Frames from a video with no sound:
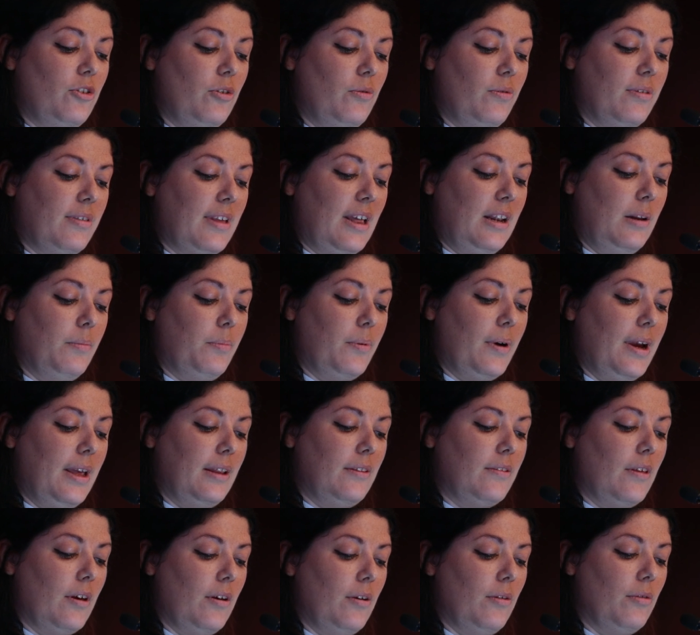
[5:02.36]
to
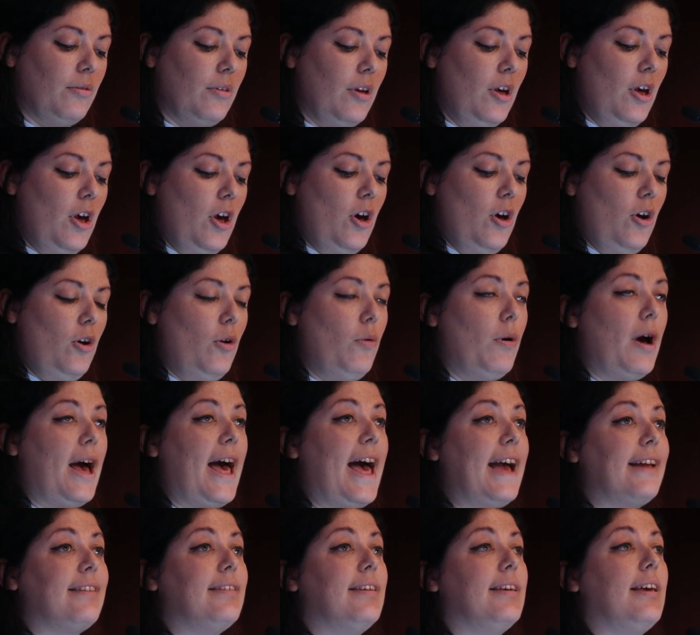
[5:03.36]
celebrate those who are
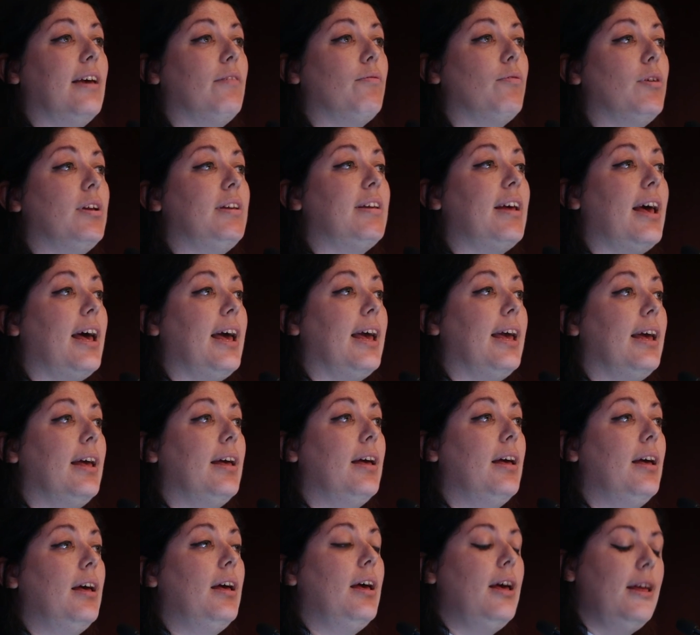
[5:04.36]
acting every day
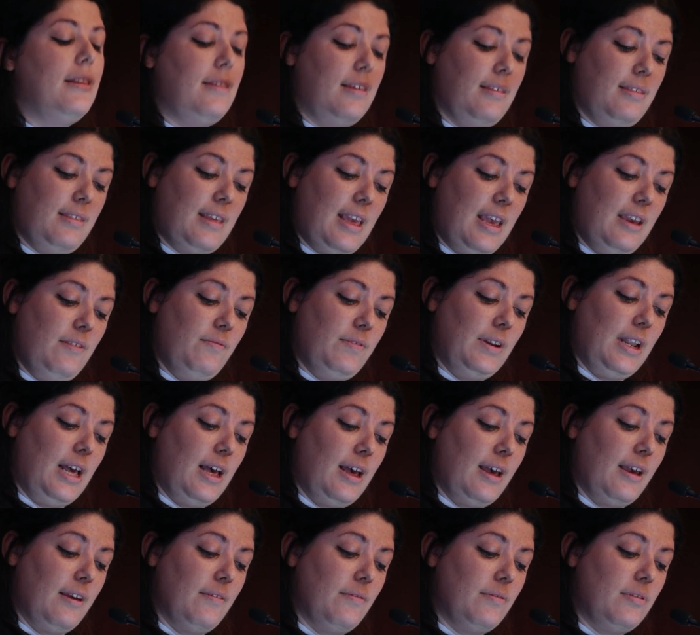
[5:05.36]
to save
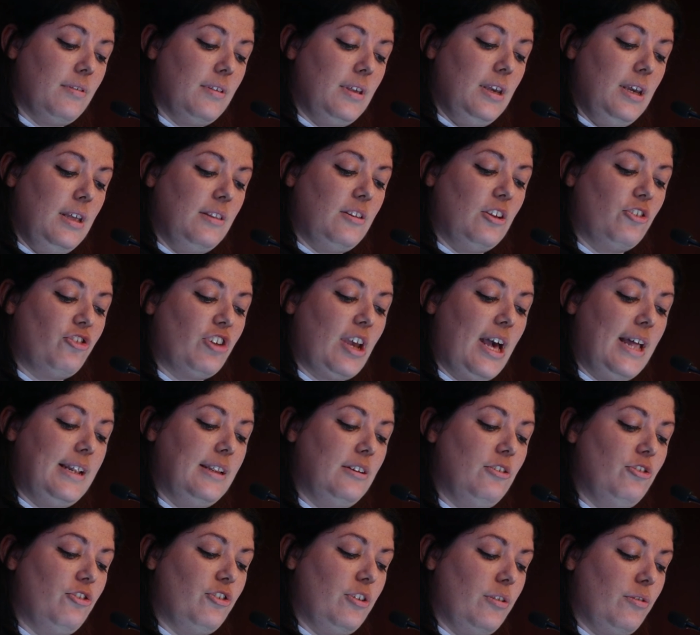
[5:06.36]
lives, to
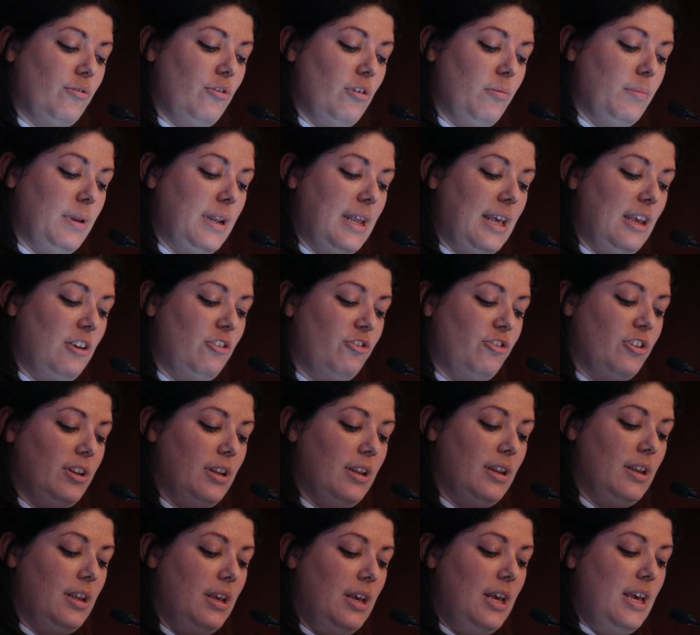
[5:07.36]
challenge
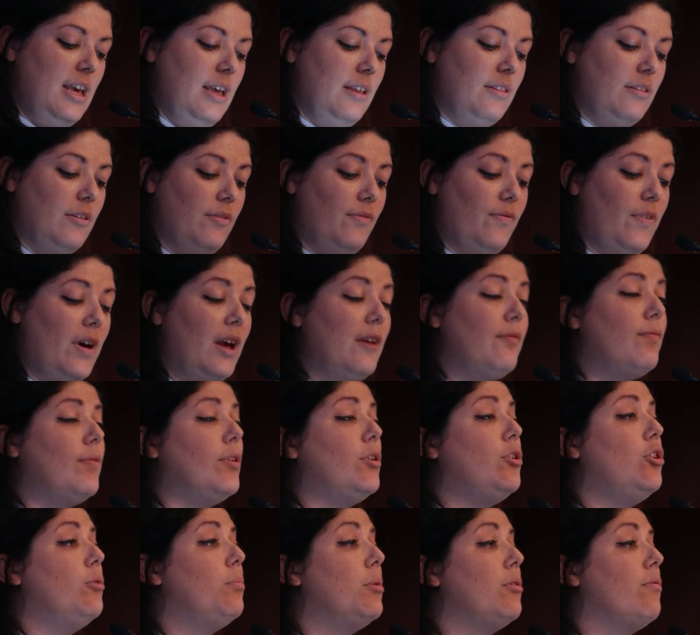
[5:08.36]
discrimination, to fight for
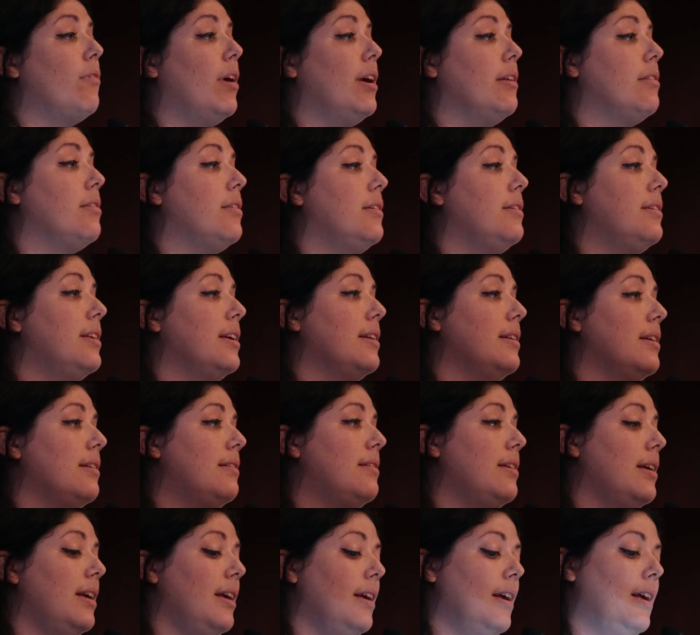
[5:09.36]
human rights and
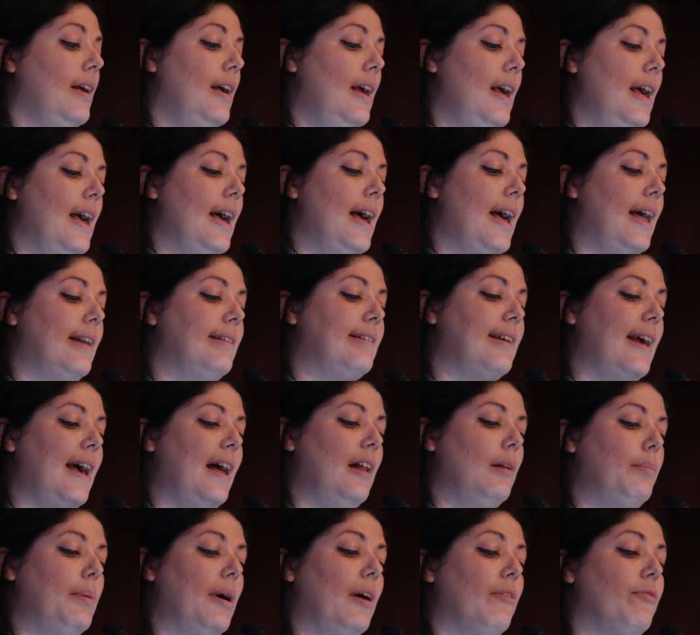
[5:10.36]
dignity, and to
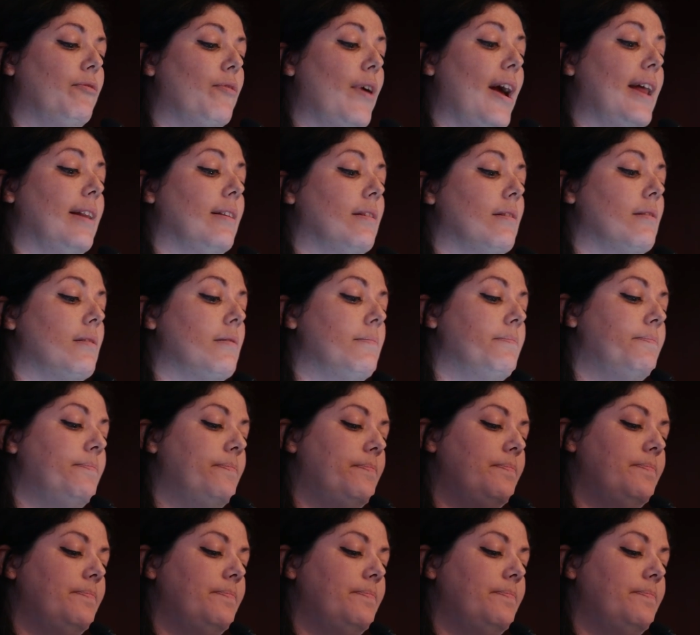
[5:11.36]
help our friends.